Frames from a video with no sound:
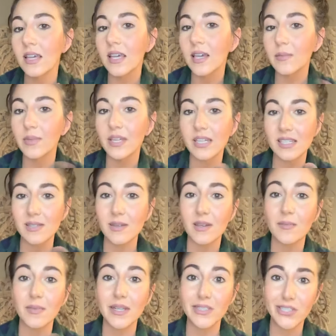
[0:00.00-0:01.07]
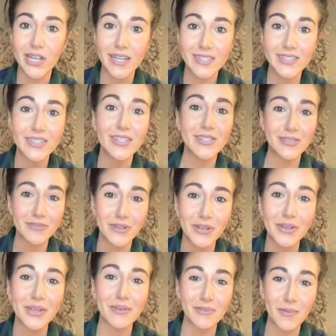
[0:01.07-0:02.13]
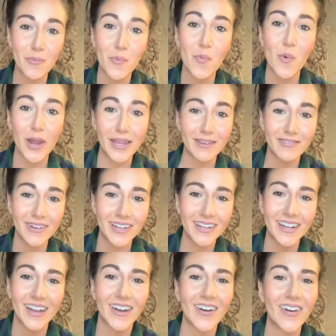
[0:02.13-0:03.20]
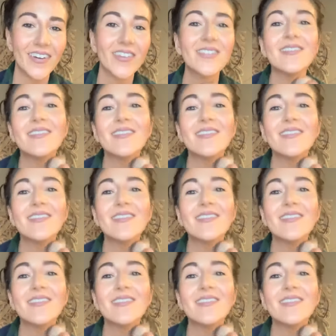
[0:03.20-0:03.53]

And because my chest is really white right now.